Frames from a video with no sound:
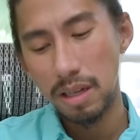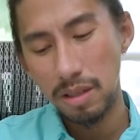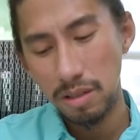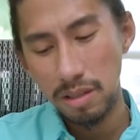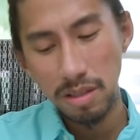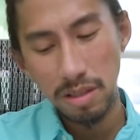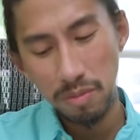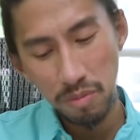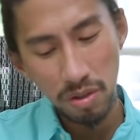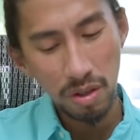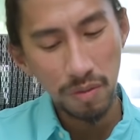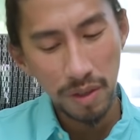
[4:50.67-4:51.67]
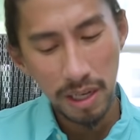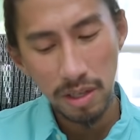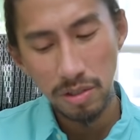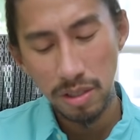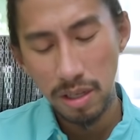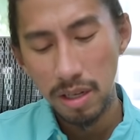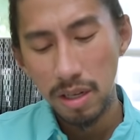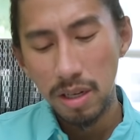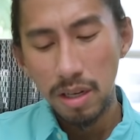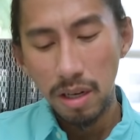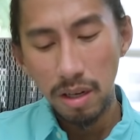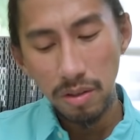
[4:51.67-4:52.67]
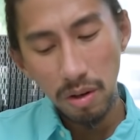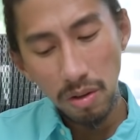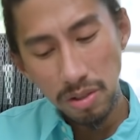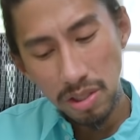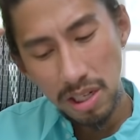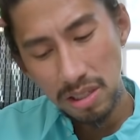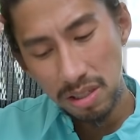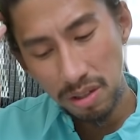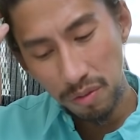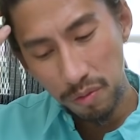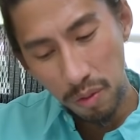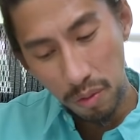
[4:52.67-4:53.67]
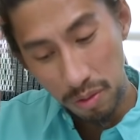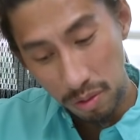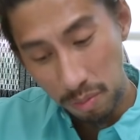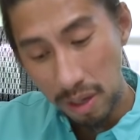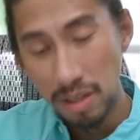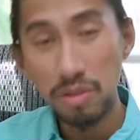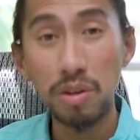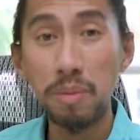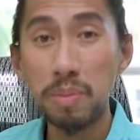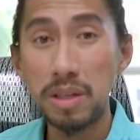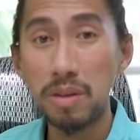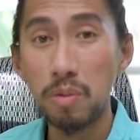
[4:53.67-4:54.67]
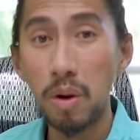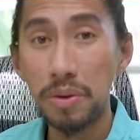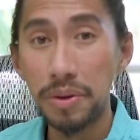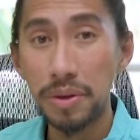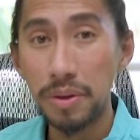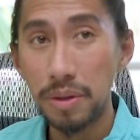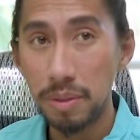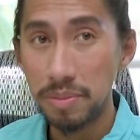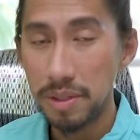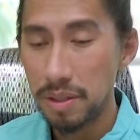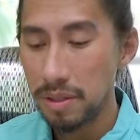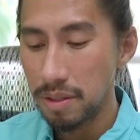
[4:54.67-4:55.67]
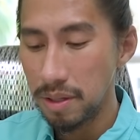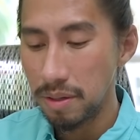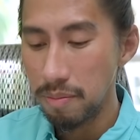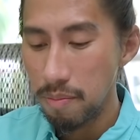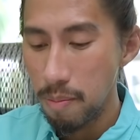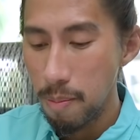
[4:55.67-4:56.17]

this is some sort of analogy uh, you're also changing your phone you might drop it in water i'm seeing it here